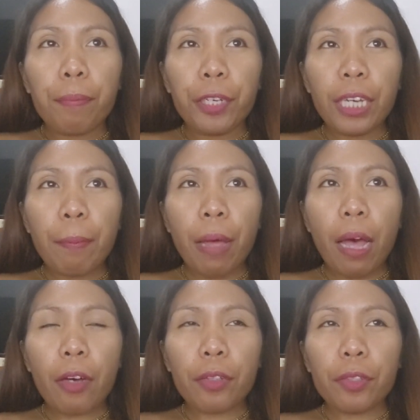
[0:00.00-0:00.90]
Bring
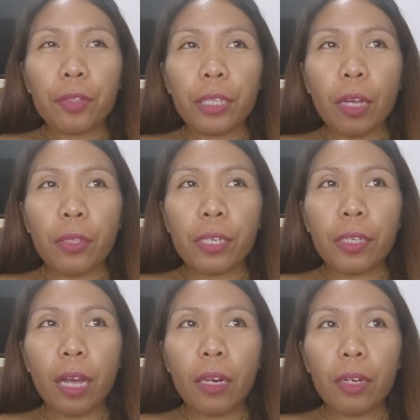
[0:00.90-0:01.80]
about
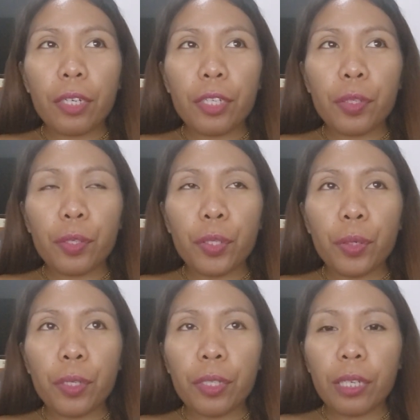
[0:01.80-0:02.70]
$3,000 in
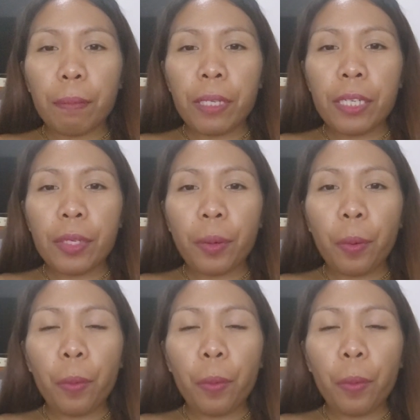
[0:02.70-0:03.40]
new crypts,